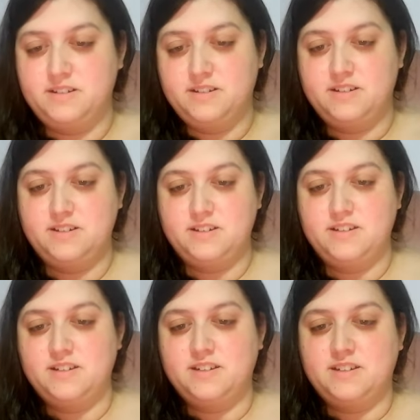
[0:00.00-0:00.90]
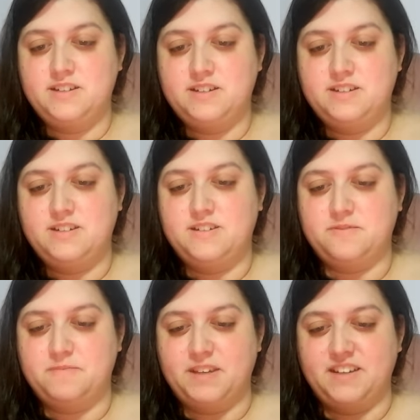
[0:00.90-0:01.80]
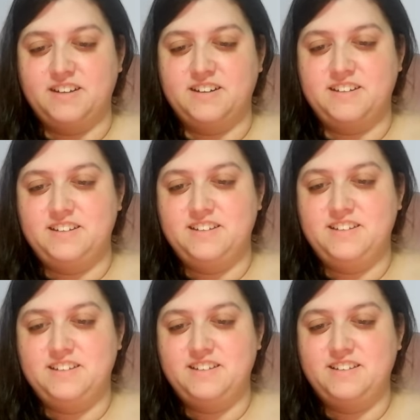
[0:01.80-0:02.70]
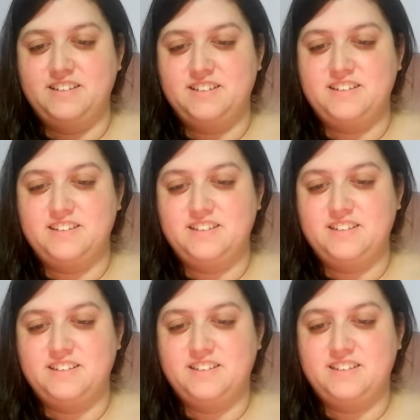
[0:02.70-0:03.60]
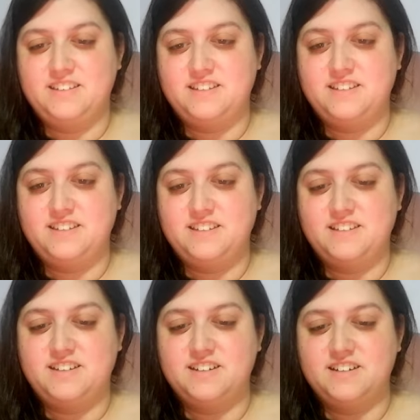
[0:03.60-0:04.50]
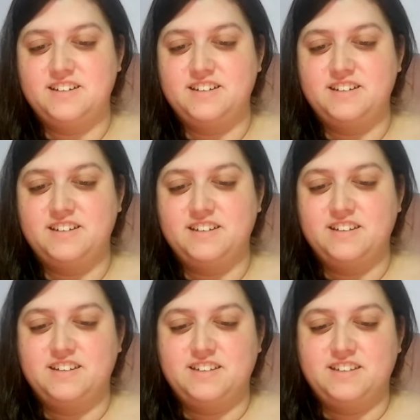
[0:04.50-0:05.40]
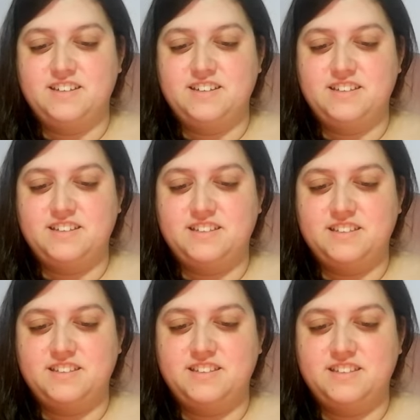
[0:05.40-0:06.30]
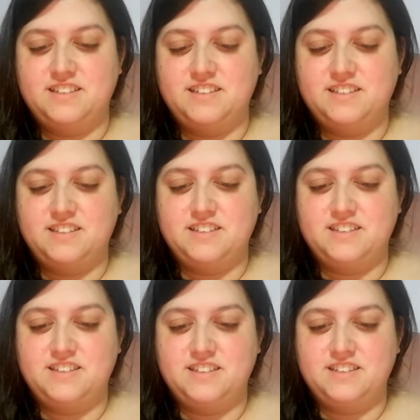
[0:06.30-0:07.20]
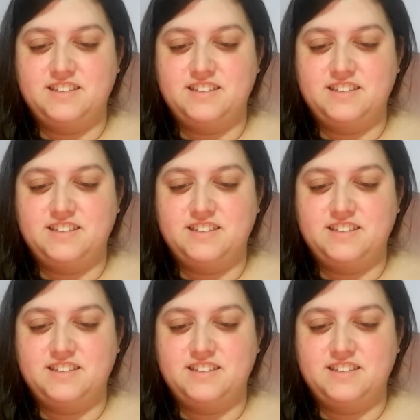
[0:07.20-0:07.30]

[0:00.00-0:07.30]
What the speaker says: No one is speaking in this clip.